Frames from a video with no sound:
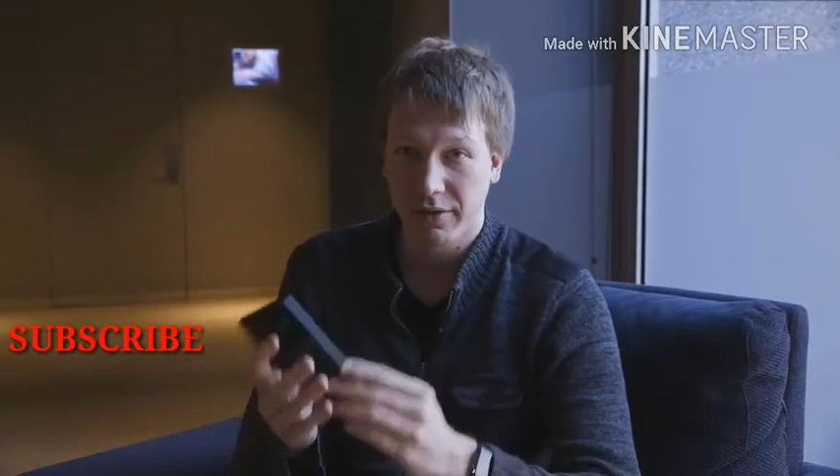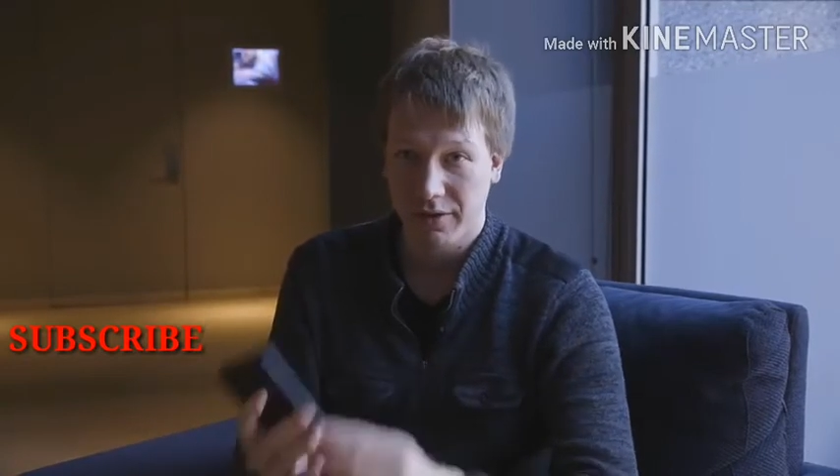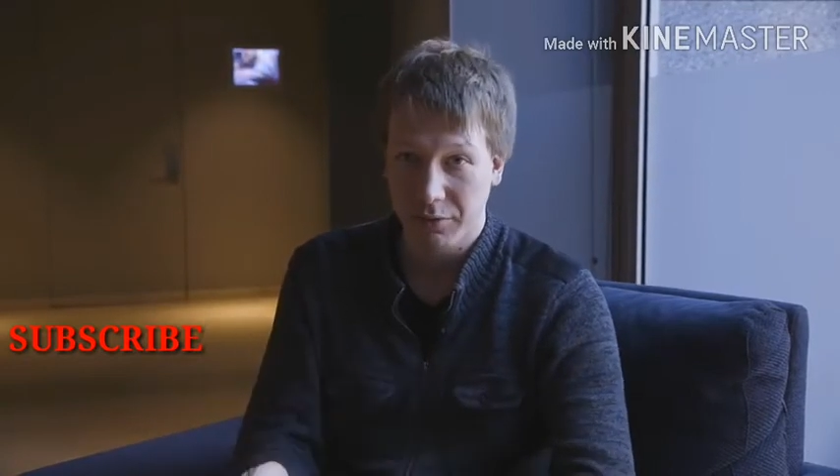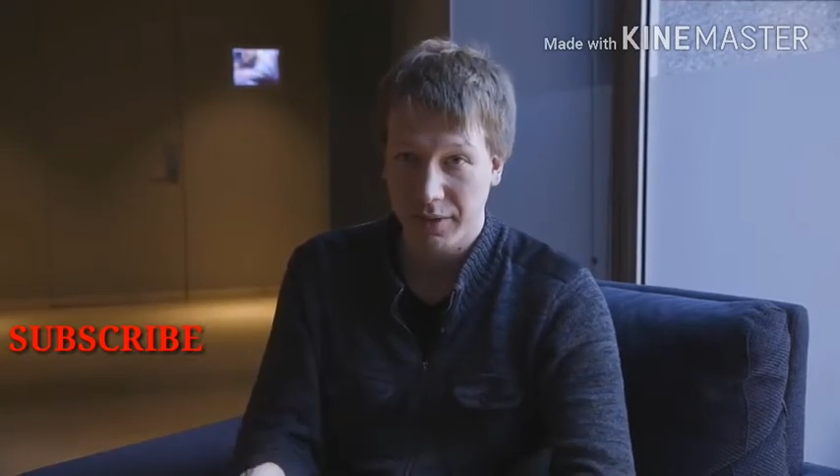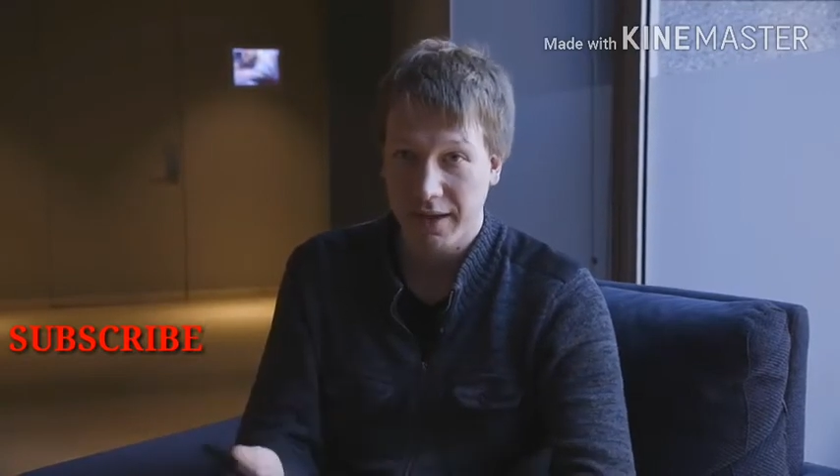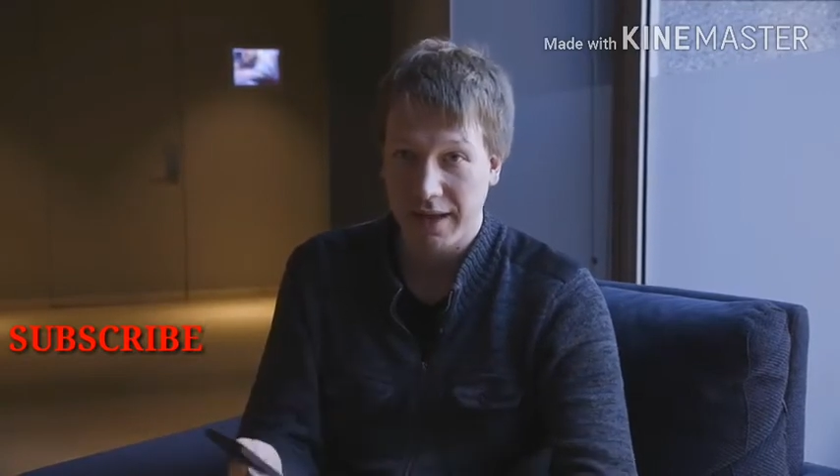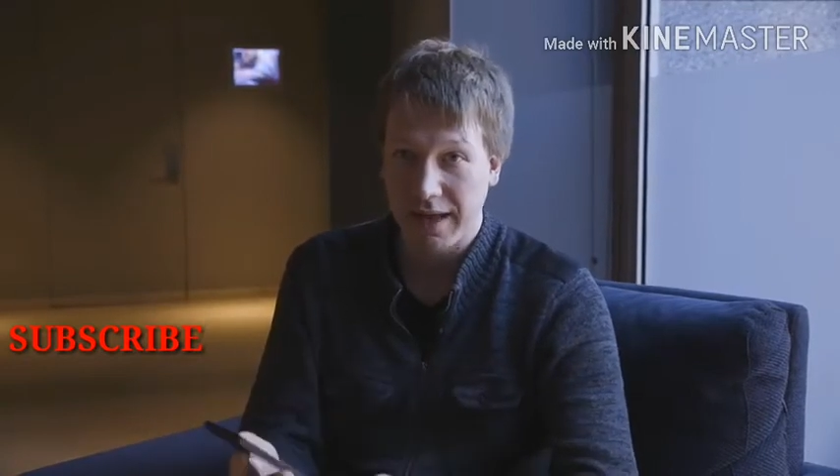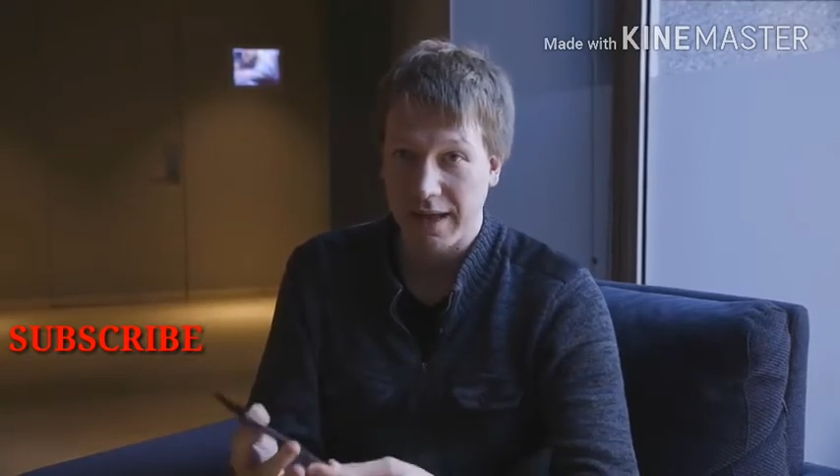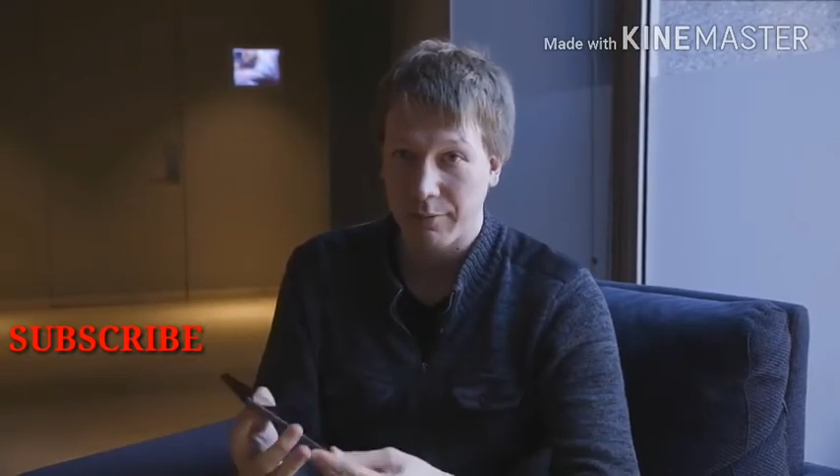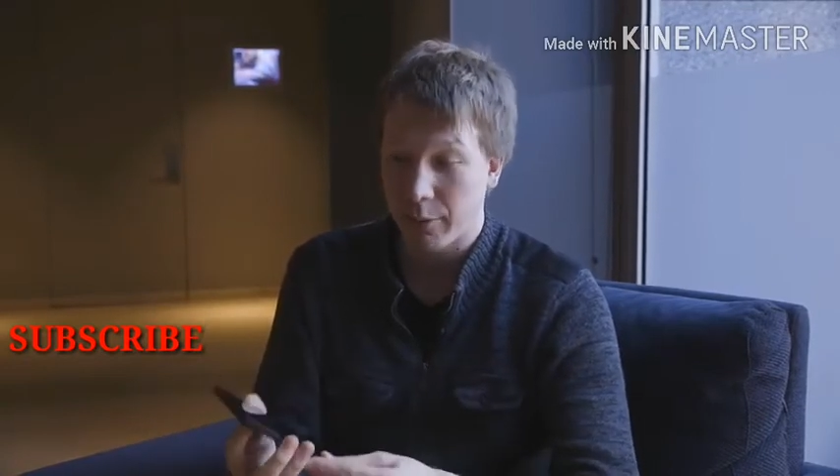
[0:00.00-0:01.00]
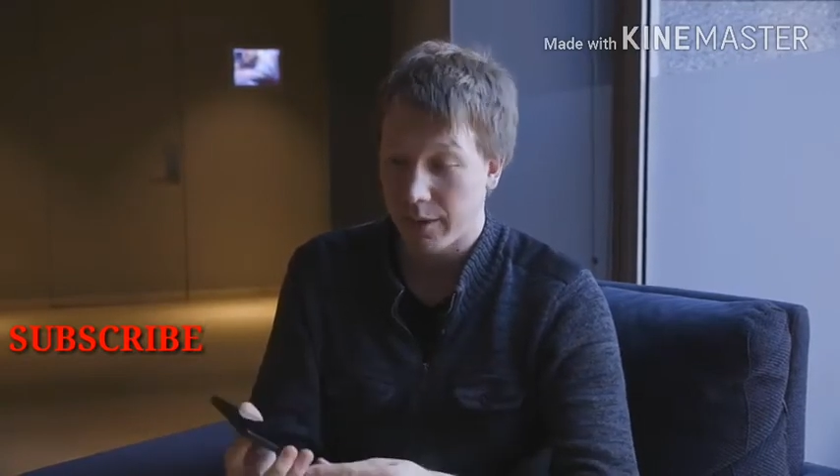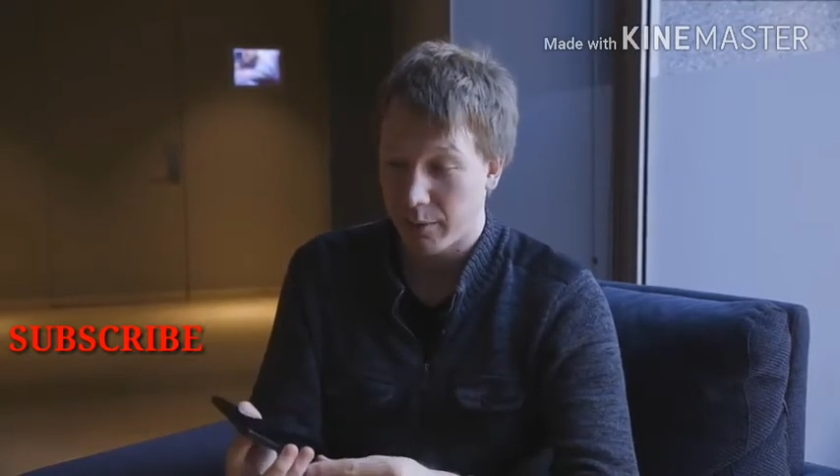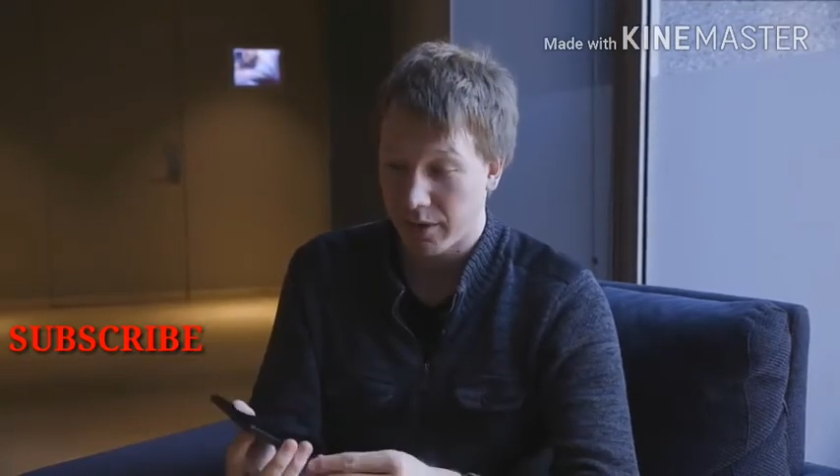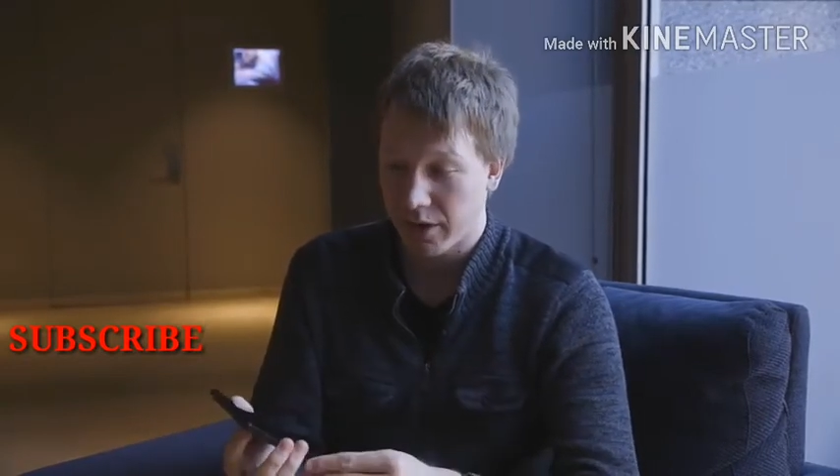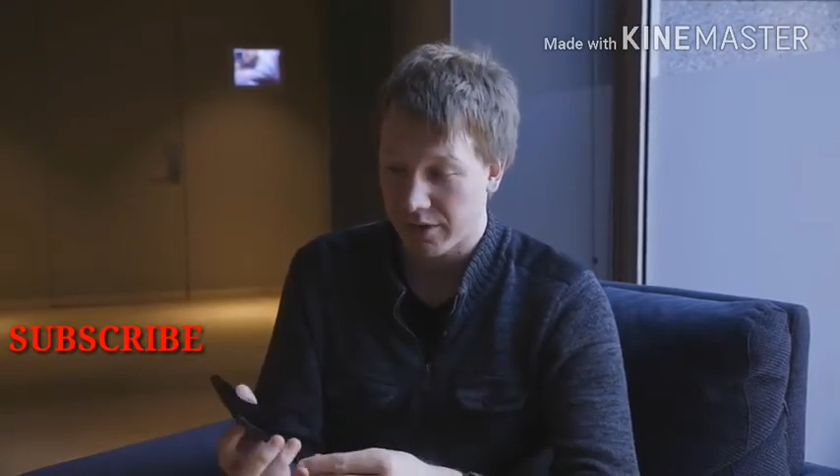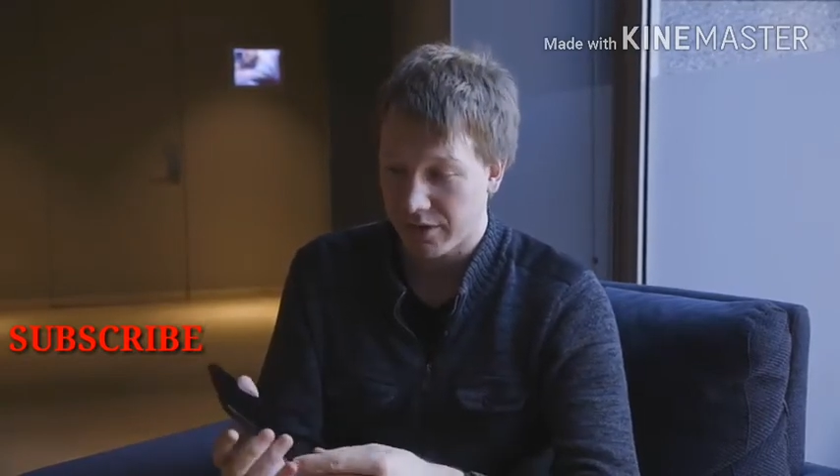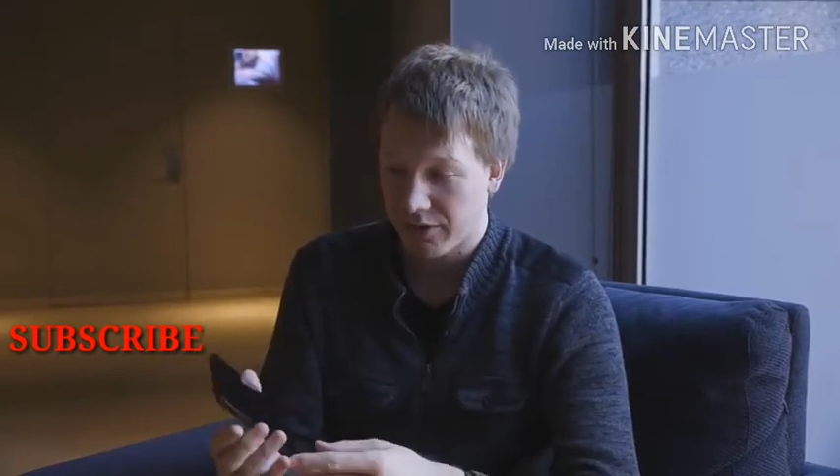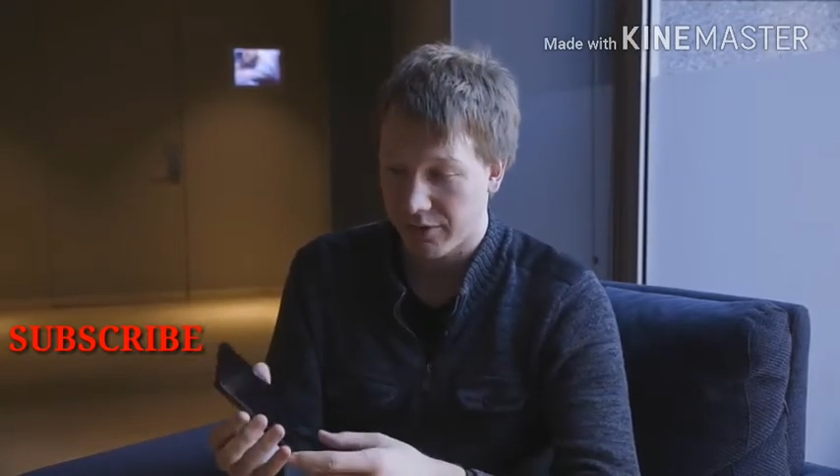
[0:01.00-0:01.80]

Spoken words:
This week at Mobile World Congress,